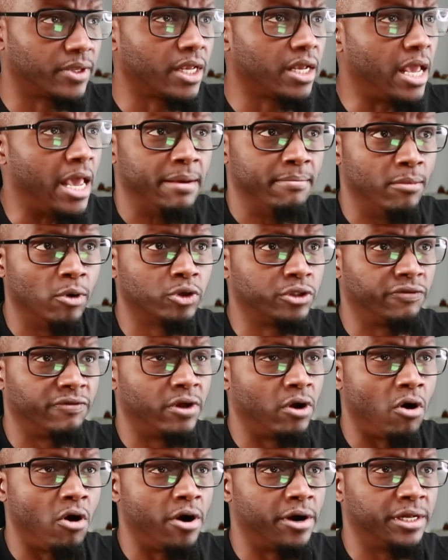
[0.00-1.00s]
And most of
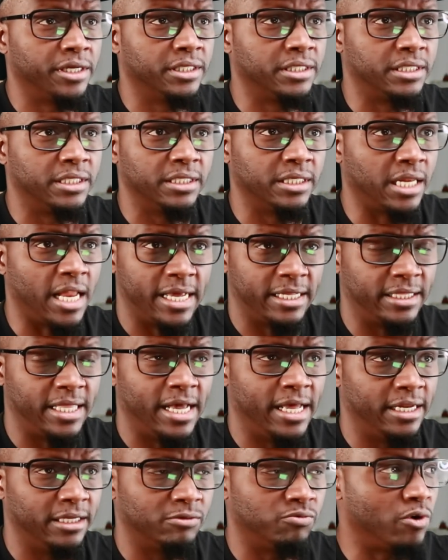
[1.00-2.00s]
their audience is like
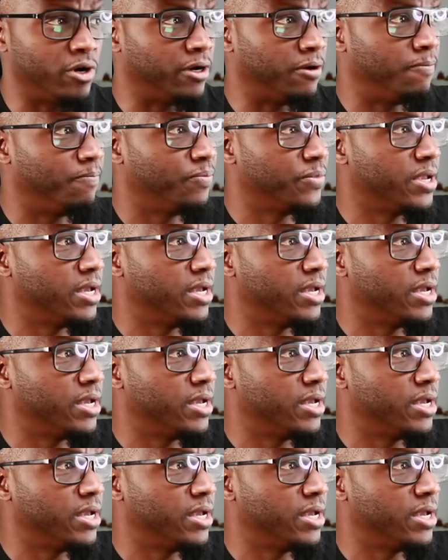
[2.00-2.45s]
that as well.